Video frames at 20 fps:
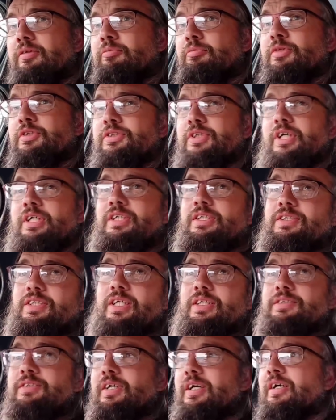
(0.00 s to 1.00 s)
Mercedes
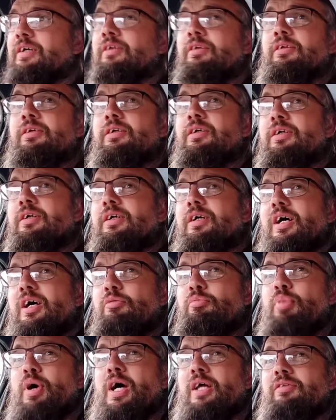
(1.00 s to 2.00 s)
SL, a
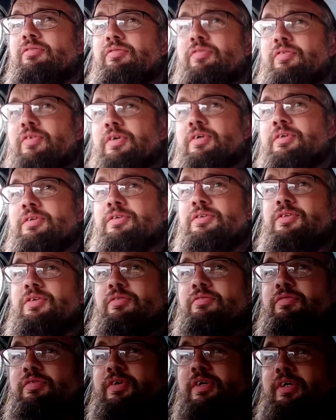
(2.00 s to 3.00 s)
Panther
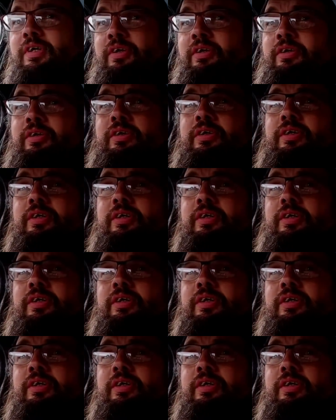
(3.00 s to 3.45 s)
DeVille,